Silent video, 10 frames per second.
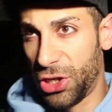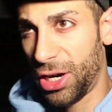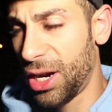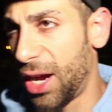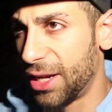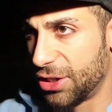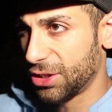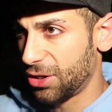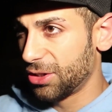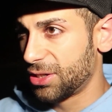sure I
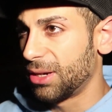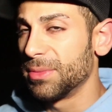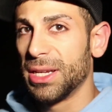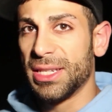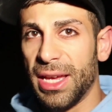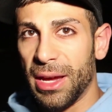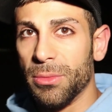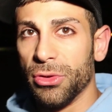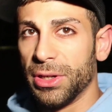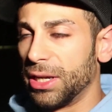just heard somebody say
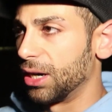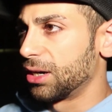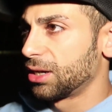I'm over here.